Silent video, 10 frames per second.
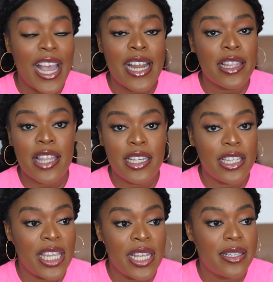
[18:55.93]
anything the
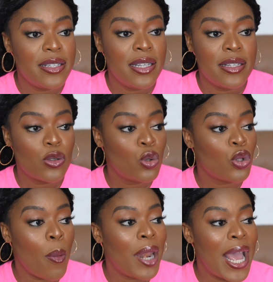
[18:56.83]
kids need, school
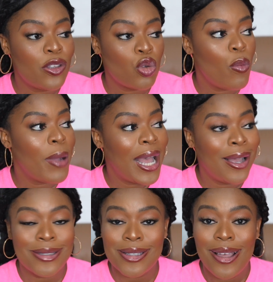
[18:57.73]
supplies, school
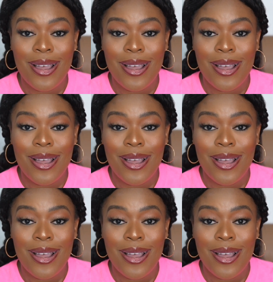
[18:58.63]
bags,